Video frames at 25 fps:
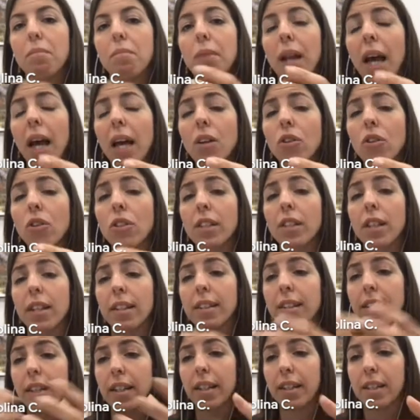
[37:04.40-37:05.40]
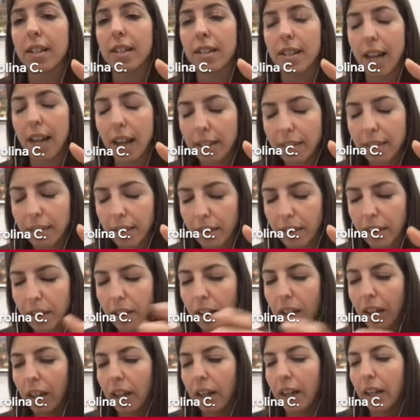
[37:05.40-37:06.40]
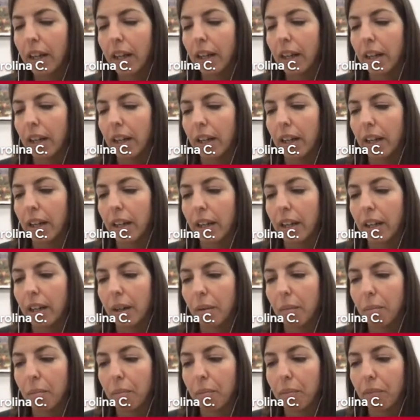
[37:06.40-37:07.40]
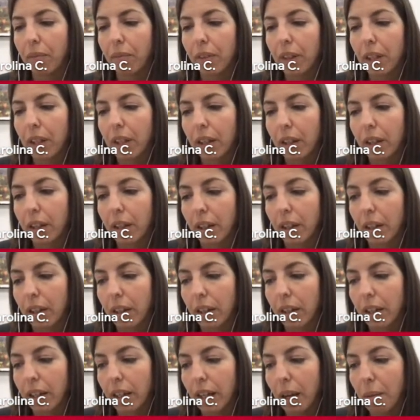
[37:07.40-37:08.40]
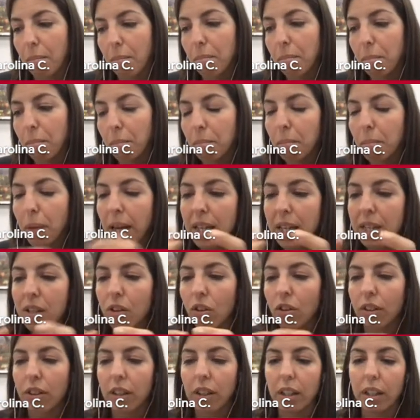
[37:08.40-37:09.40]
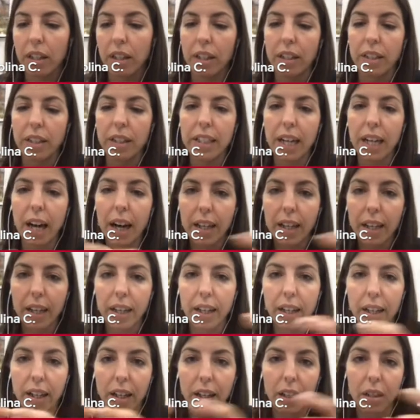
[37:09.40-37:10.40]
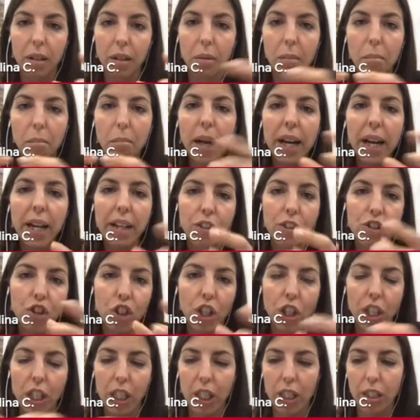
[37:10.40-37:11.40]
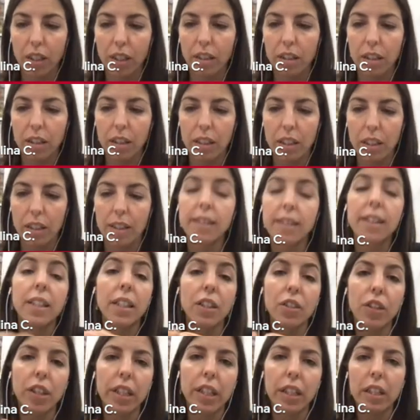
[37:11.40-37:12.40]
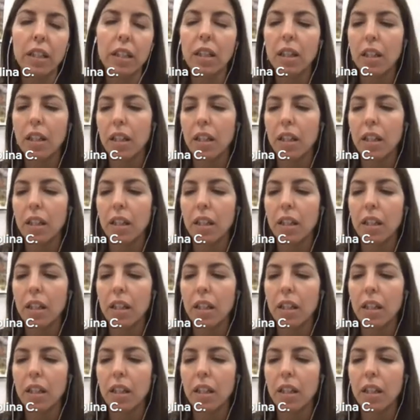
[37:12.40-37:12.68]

black holes at their center, and based on the hierarchical merging theory,